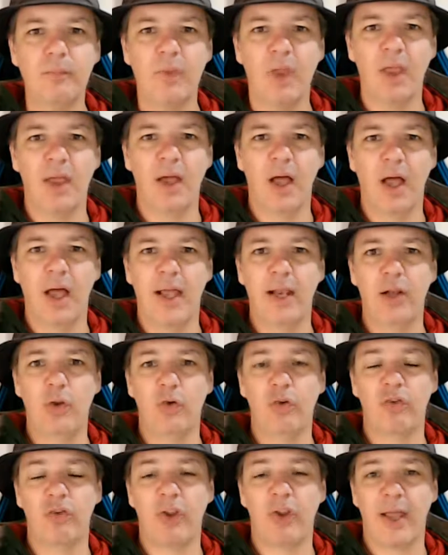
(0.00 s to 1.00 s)
It
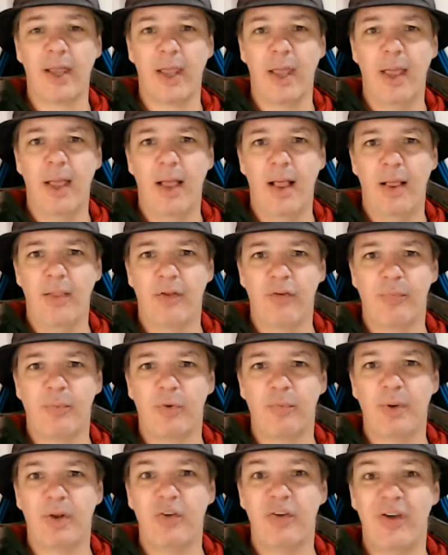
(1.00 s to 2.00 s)
looks like there's a
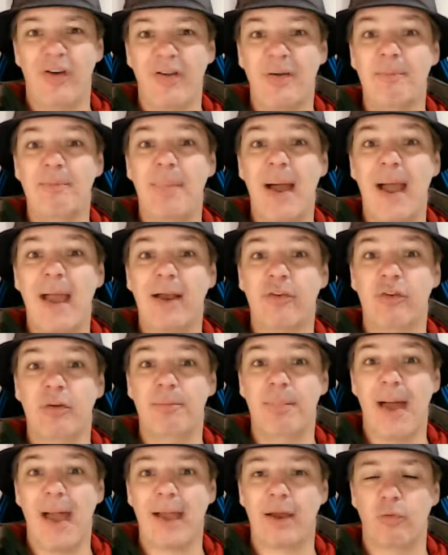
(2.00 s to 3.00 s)
possibility of having
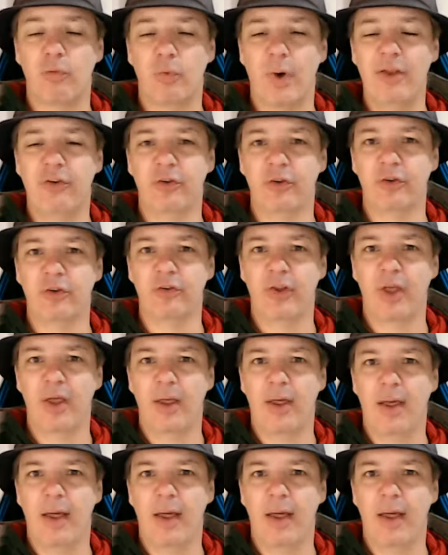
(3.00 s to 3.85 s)
back-to-back races